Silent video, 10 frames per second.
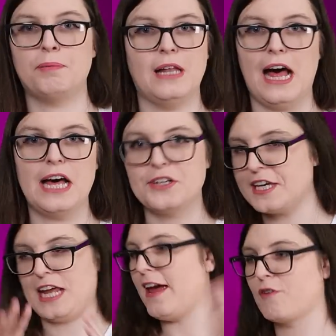plan to
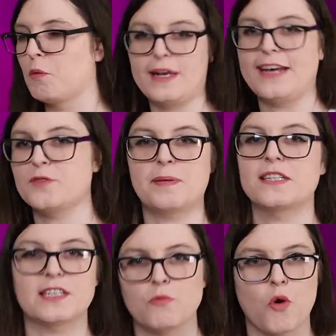get everyone else
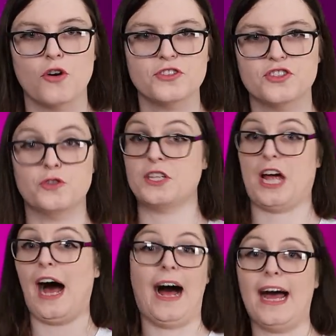painting worse so
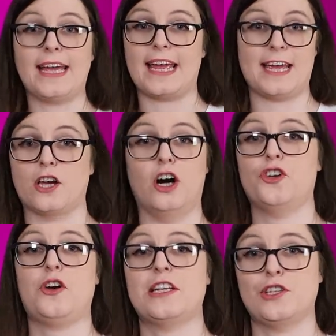that I, in
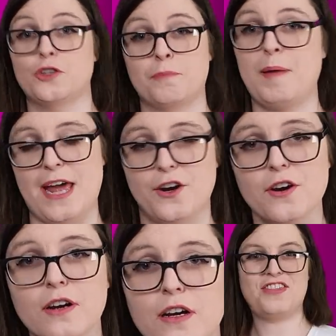contrast, look
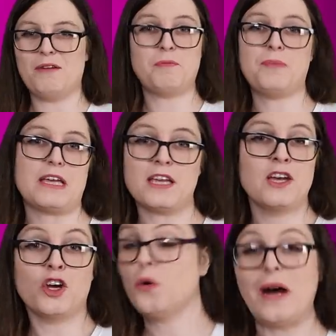better. That would be
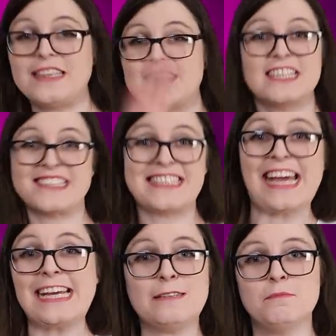quite the
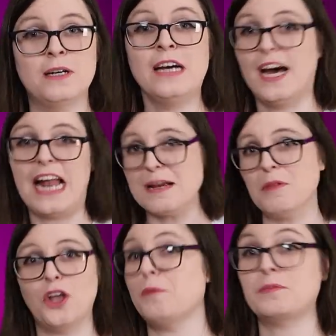scheme, and I'm
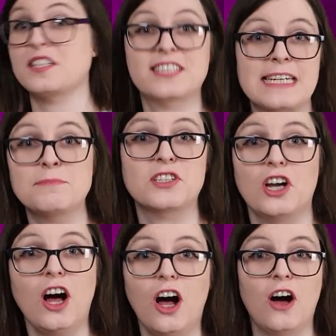not up to schemes at
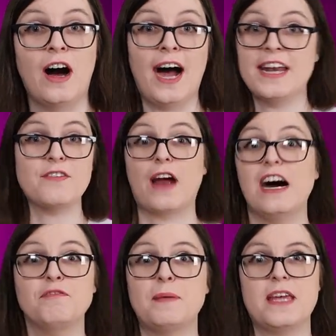all. I never
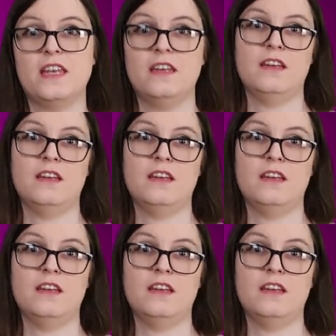have been.